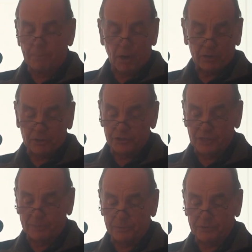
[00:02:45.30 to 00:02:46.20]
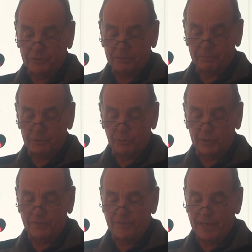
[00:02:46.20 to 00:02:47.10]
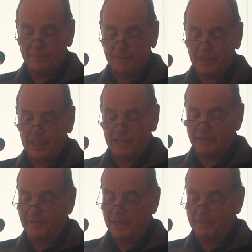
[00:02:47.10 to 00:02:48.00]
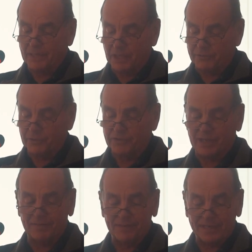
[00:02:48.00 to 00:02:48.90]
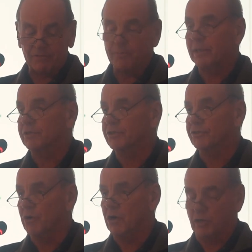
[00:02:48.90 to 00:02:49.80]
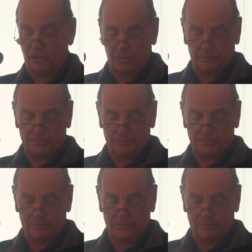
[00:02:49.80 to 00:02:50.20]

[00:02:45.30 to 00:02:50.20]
Partnerships between developing and developed countries have never been stronger,